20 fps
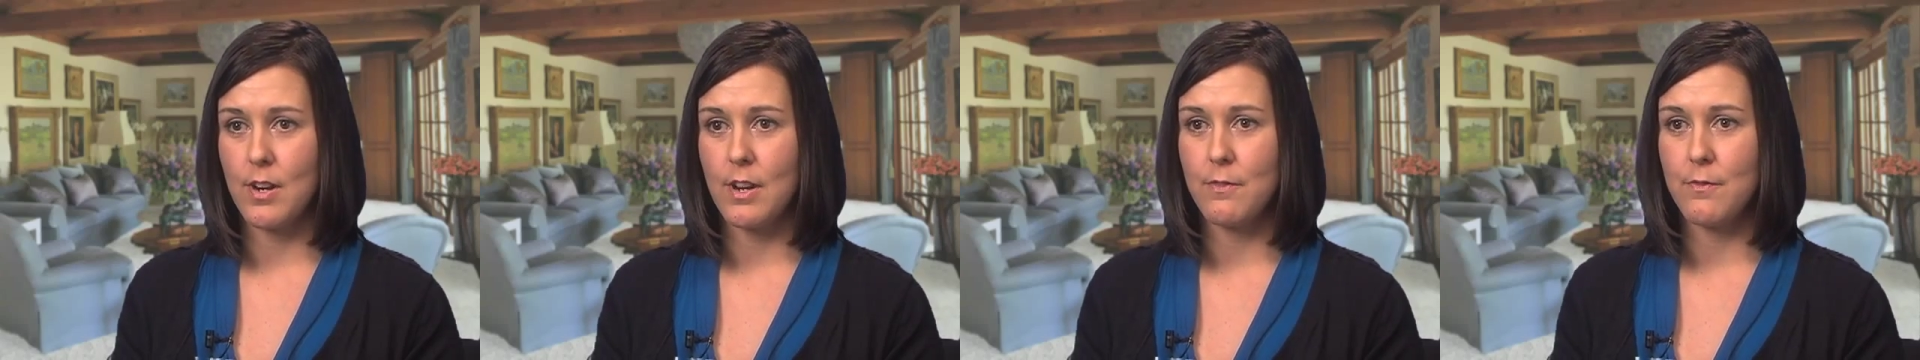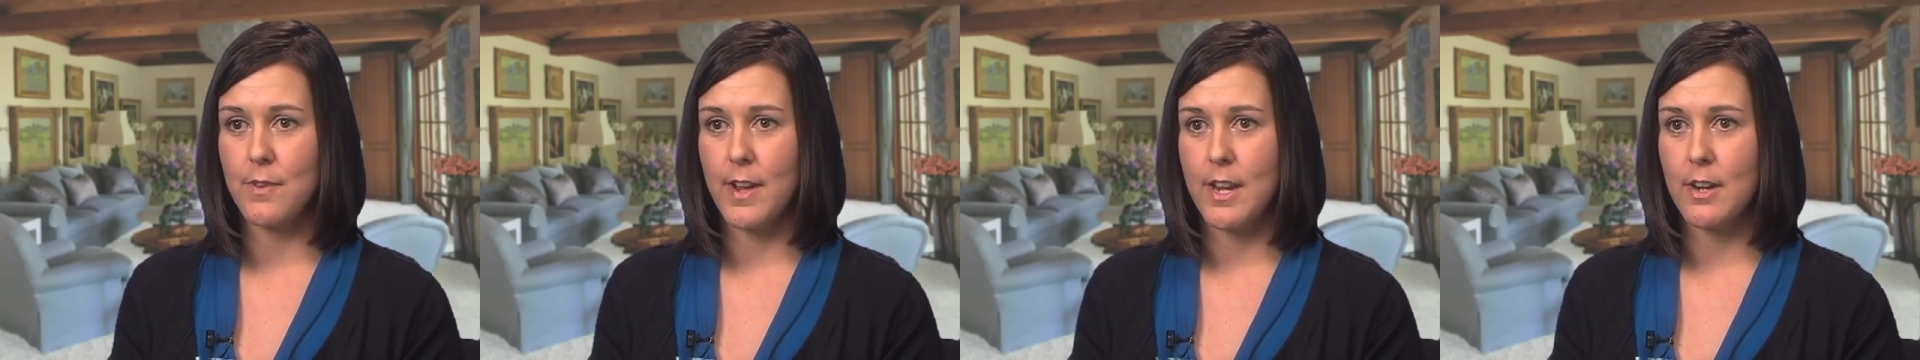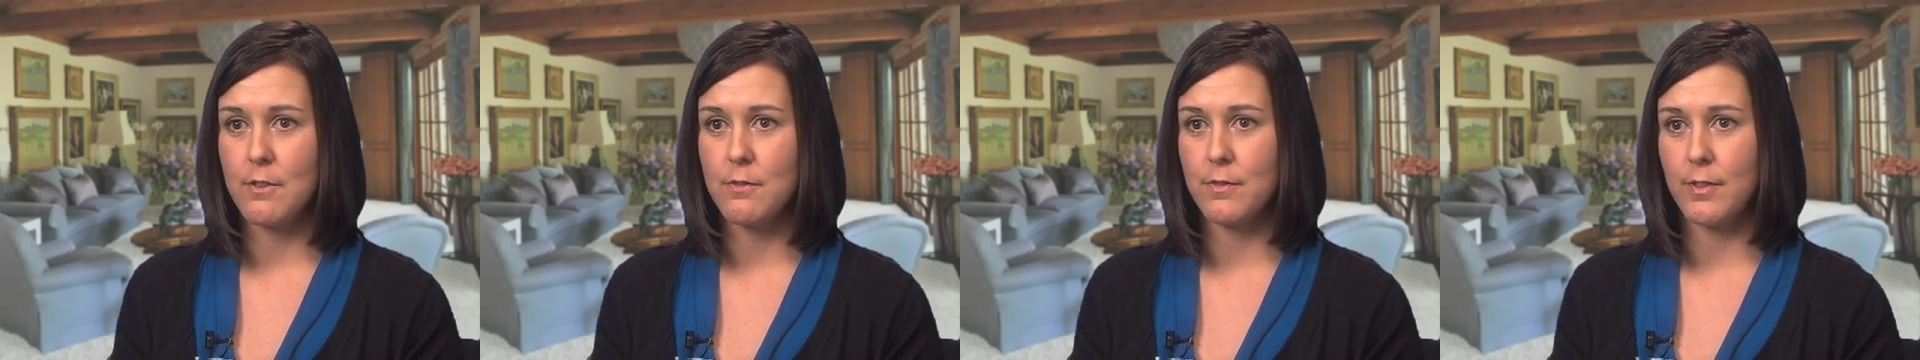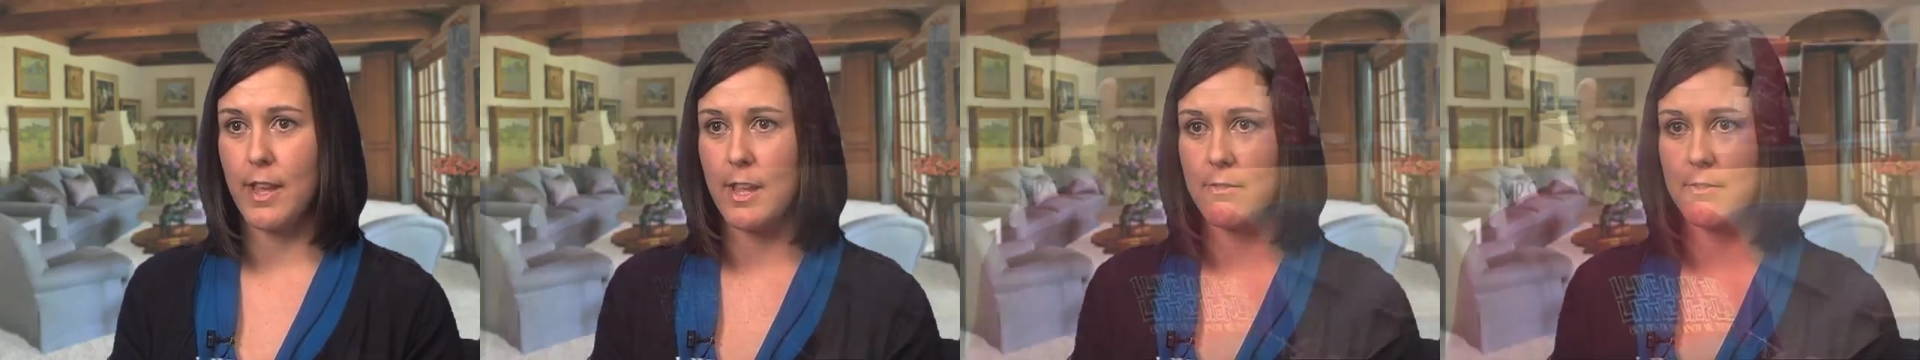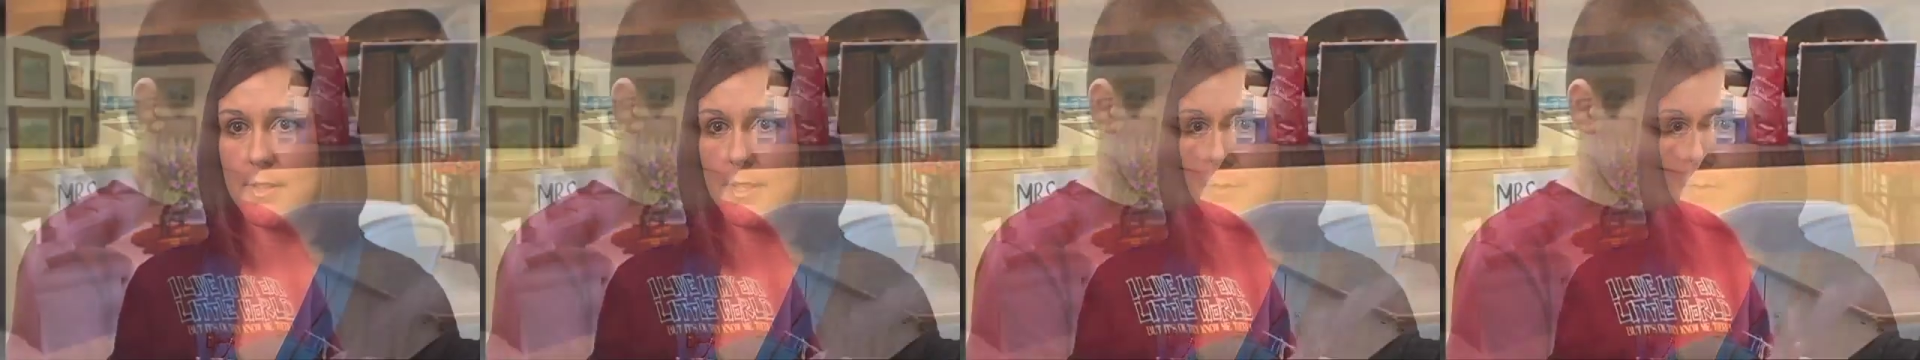a fight or
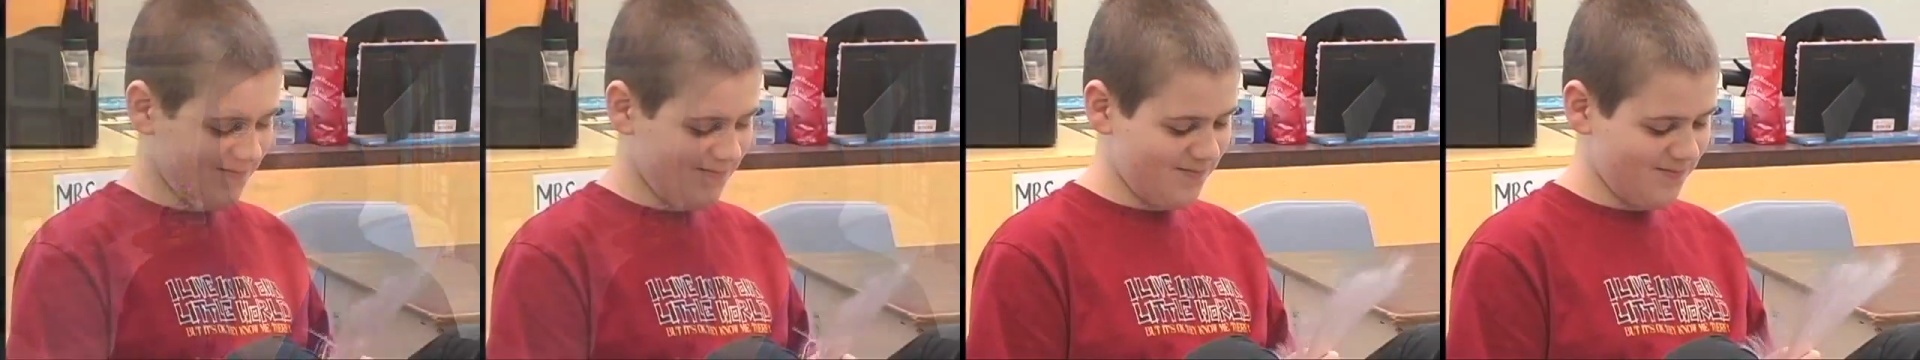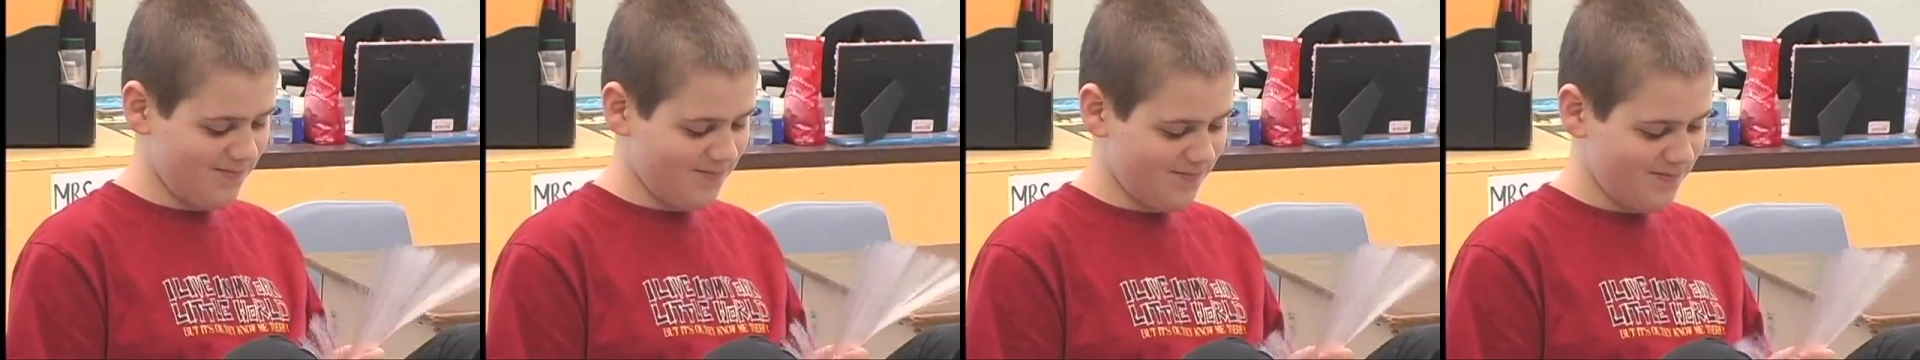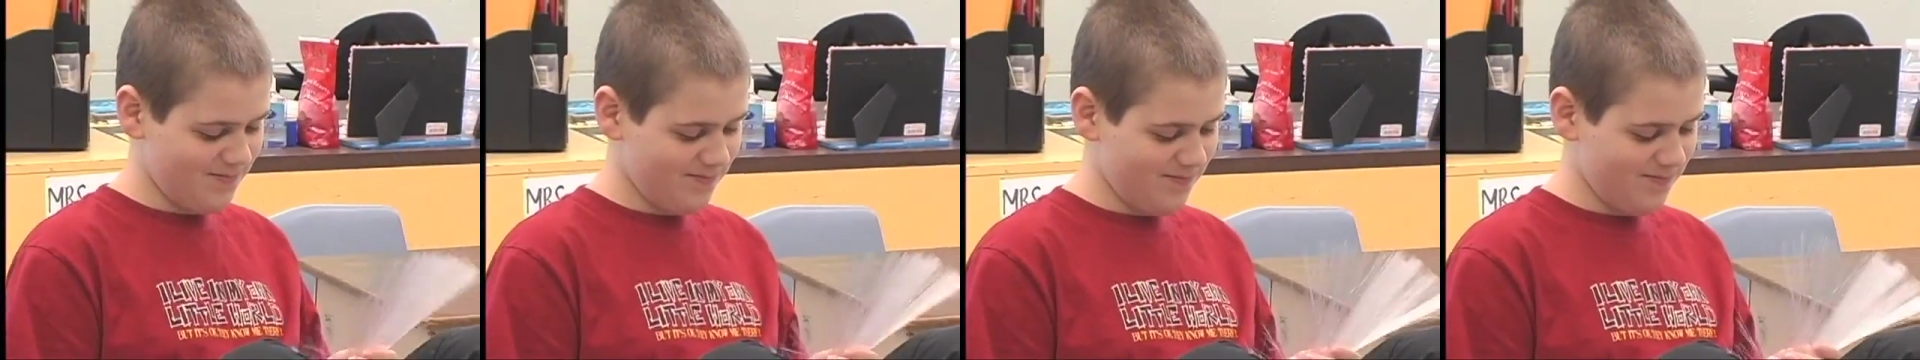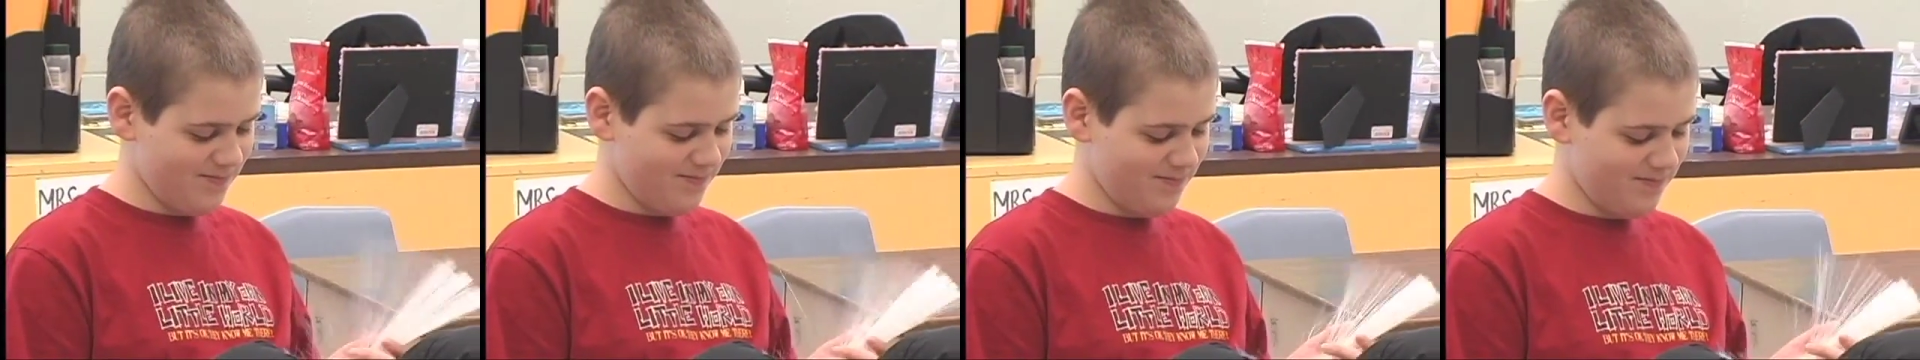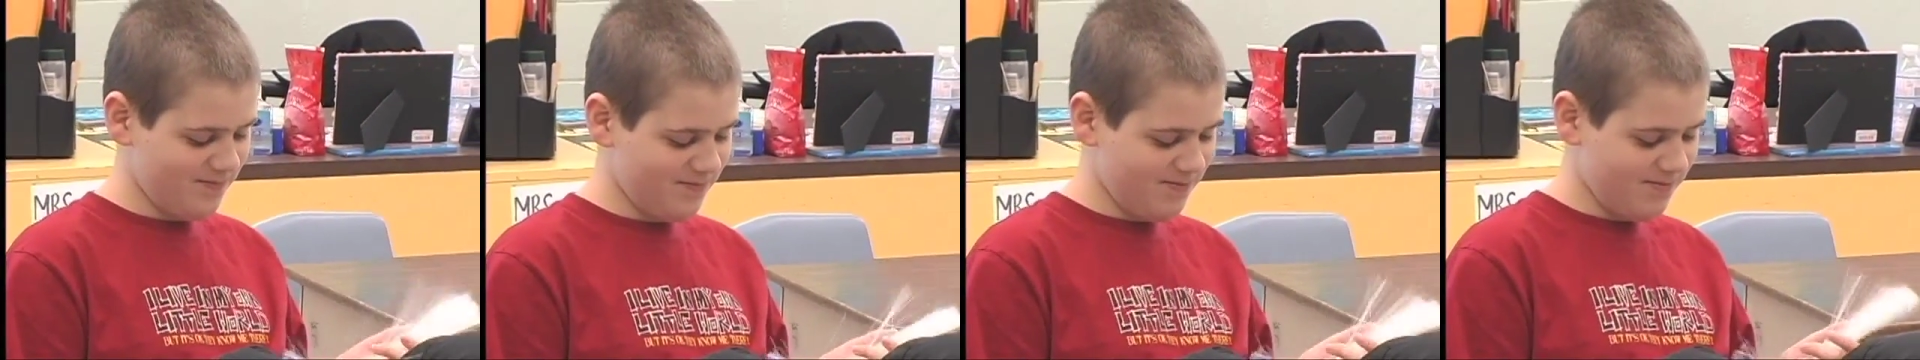flight response.
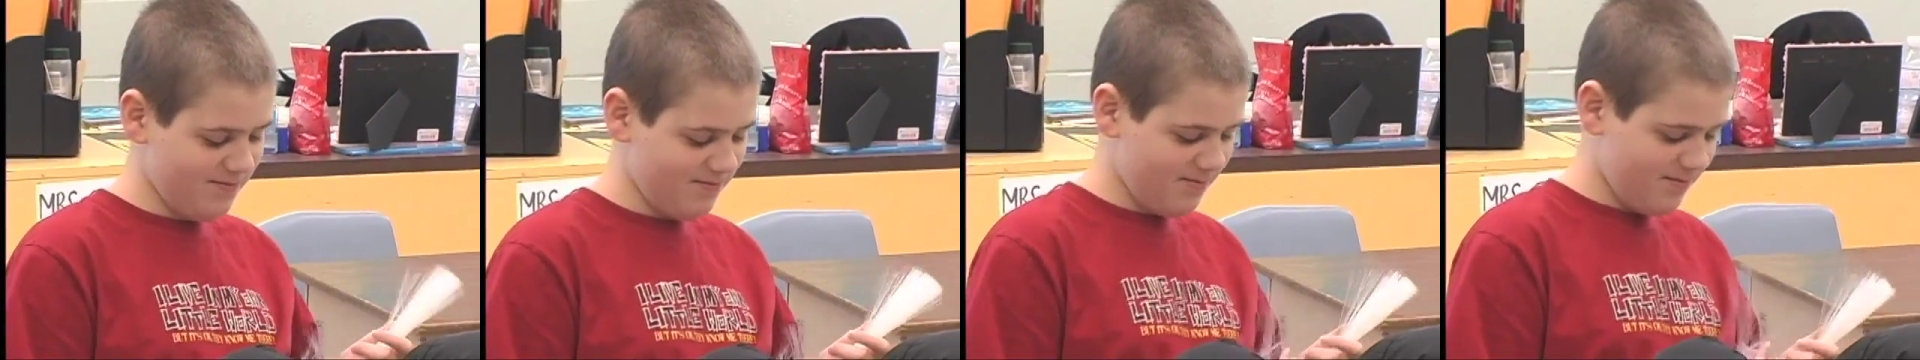All this